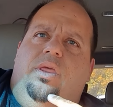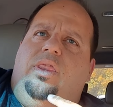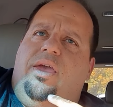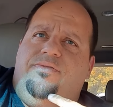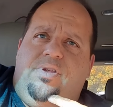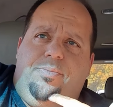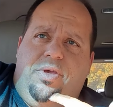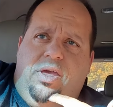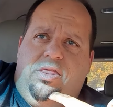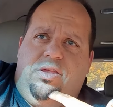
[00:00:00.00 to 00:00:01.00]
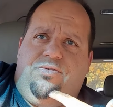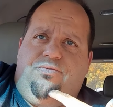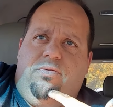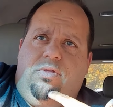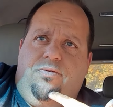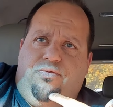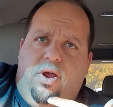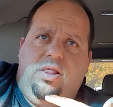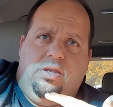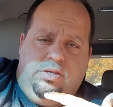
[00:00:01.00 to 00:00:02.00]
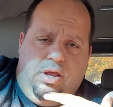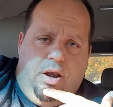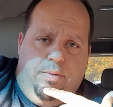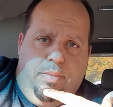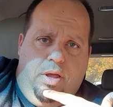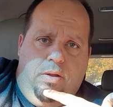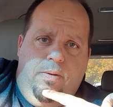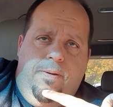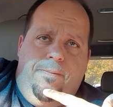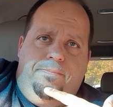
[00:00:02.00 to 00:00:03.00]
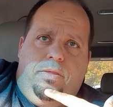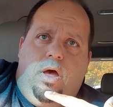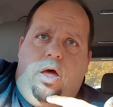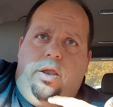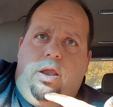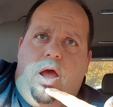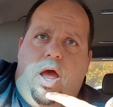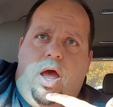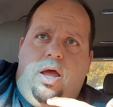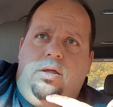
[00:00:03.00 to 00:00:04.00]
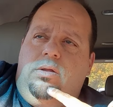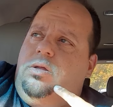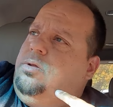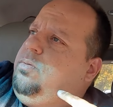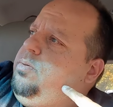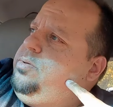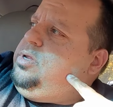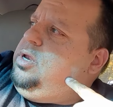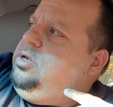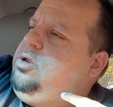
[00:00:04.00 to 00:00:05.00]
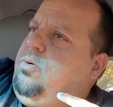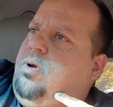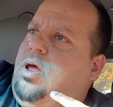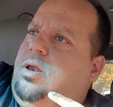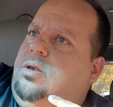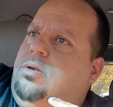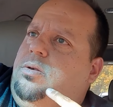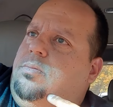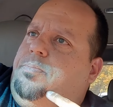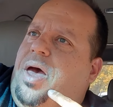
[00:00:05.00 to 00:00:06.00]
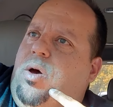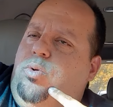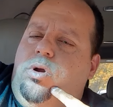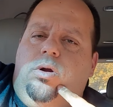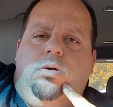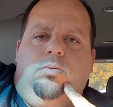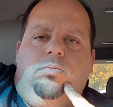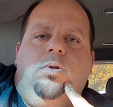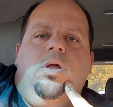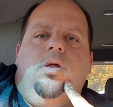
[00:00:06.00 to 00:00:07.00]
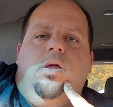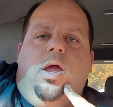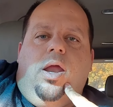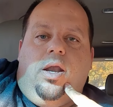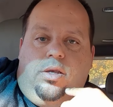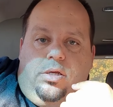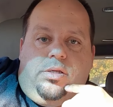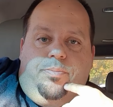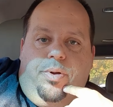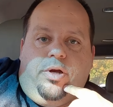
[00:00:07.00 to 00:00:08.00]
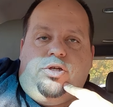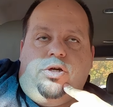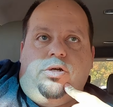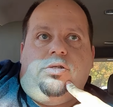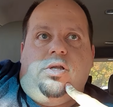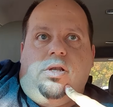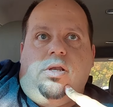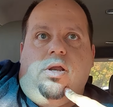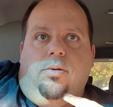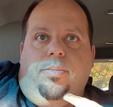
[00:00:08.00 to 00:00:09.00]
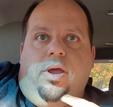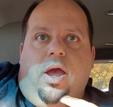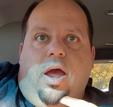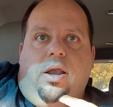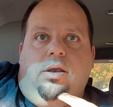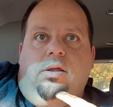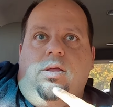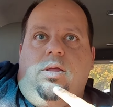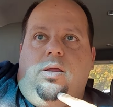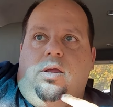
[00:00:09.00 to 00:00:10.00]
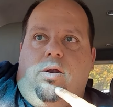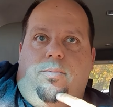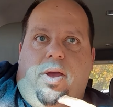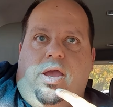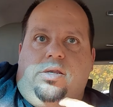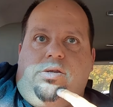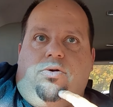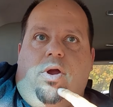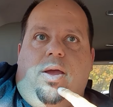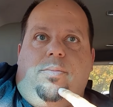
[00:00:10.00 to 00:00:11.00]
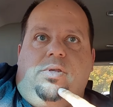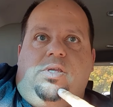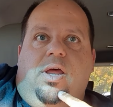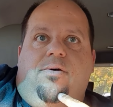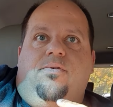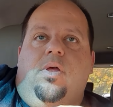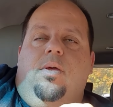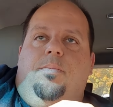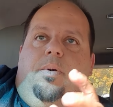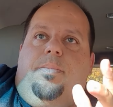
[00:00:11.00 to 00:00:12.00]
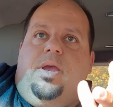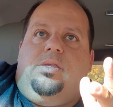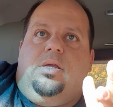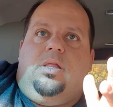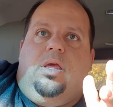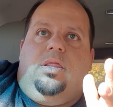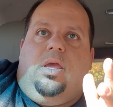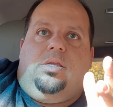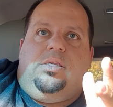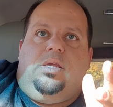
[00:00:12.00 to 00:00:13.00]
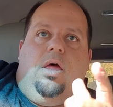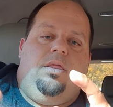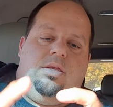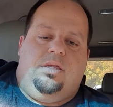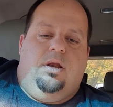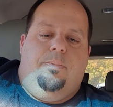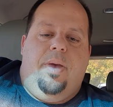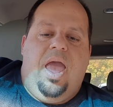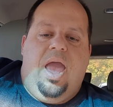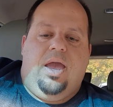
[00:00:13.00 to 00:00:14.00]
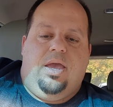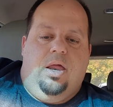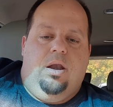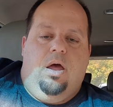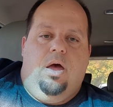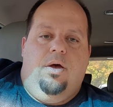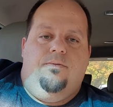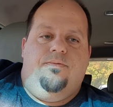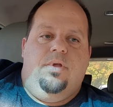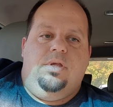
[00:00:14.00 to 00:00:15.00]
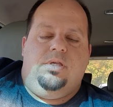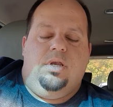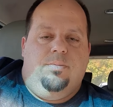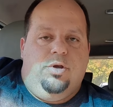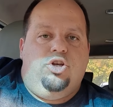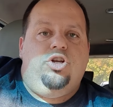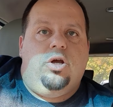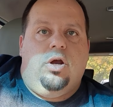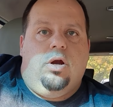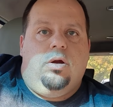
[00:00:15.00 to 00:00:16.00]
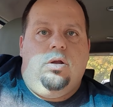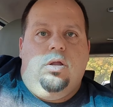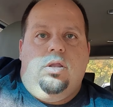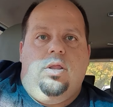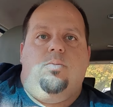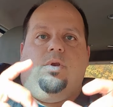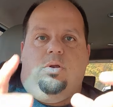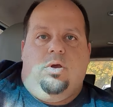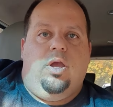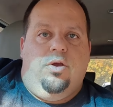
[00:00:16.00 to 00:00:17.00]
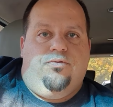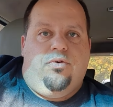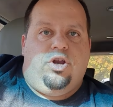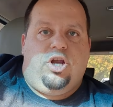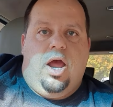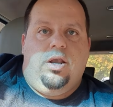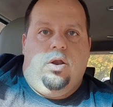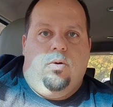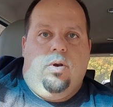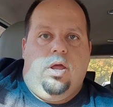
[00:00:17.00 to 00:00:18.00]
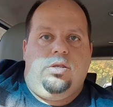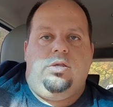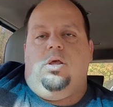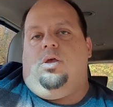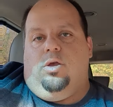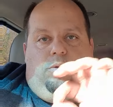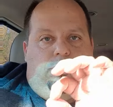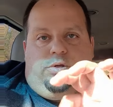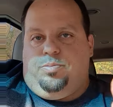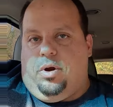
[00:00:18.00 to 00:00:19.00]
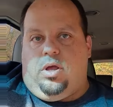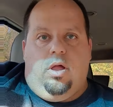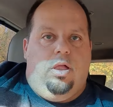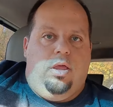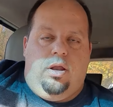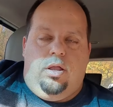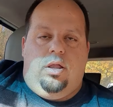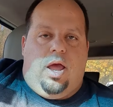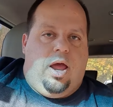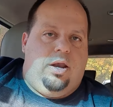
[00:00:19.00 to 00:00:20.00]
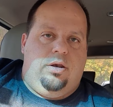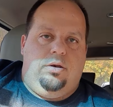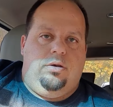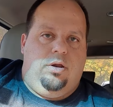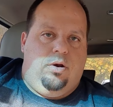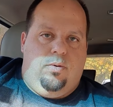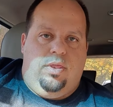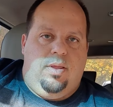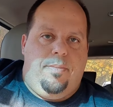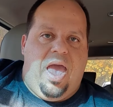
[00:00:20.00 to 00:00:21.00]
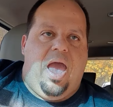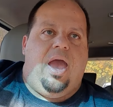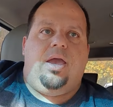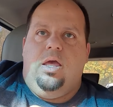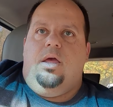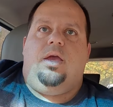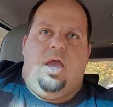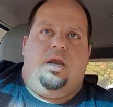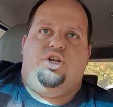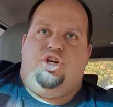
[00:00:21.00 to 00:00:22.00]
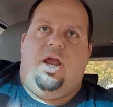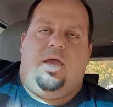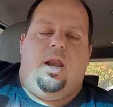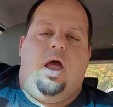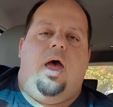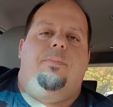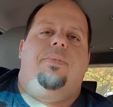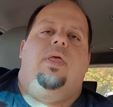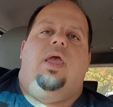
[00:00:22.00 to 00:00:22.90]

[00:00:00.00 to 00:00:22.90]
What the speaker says: they have something at the Franklin Cider Mill called what was it? Donut powder. And I took some pictures, and it'll be on, my Instagram and stuff. But basically, they sell this little packet of cinnamon sugar that when you get your fresh hot donuts, you sprinkle a little on, in the bag, kind of shake it up,